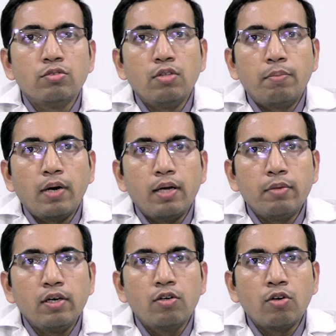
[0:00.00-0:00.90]
So, the
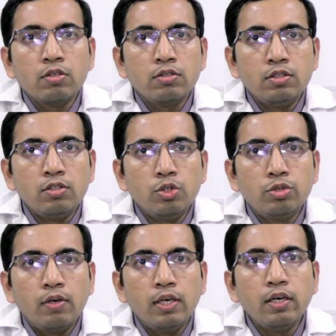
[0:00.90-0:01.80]
primary cause is
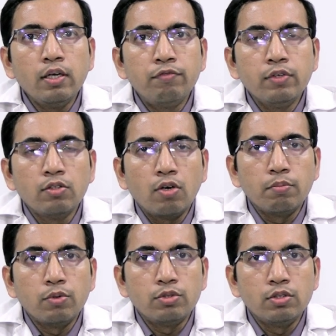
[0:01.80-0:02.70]
usually deep vein
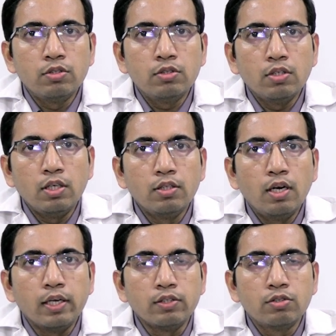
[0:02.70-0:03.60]
thrombosis in
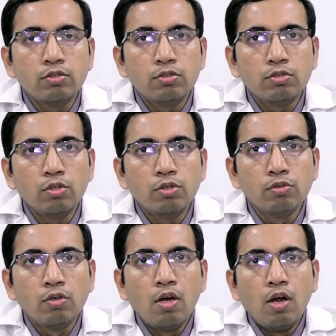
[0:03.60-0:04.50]
the legs.
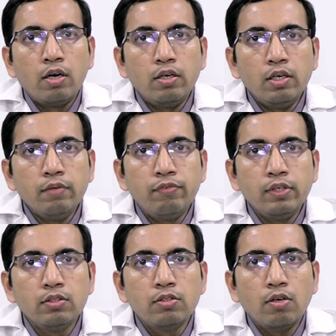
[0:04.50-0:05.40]
So, deep
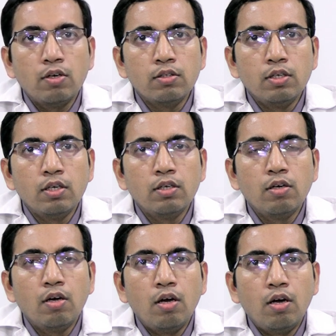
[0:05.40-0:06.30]
veins are the
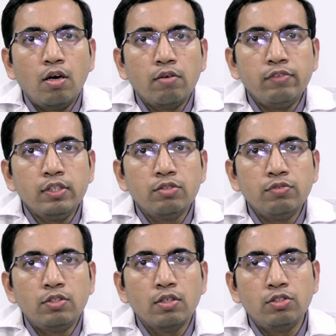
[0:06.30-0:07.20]
uh,
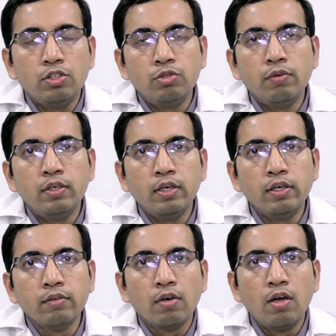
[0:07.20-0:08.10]
veins which are
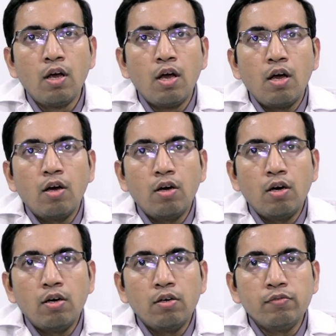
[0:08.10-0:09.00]
situated
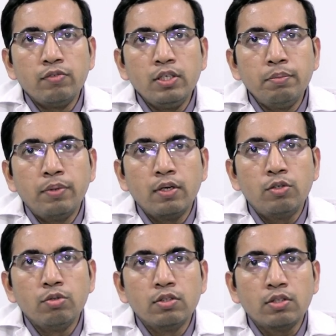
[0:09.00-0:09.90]
uh, deeper
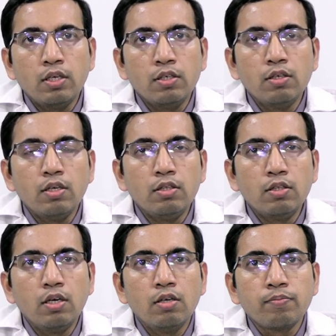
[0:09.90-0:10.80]
to the skin
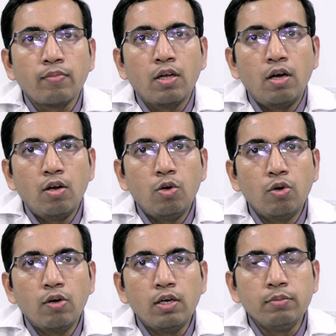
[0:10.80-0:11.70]
in the
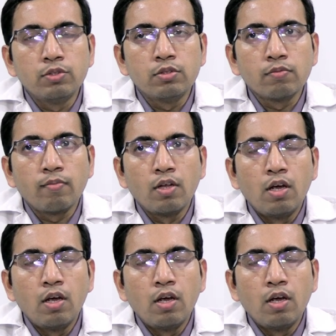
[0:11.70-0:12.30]
lower limbs.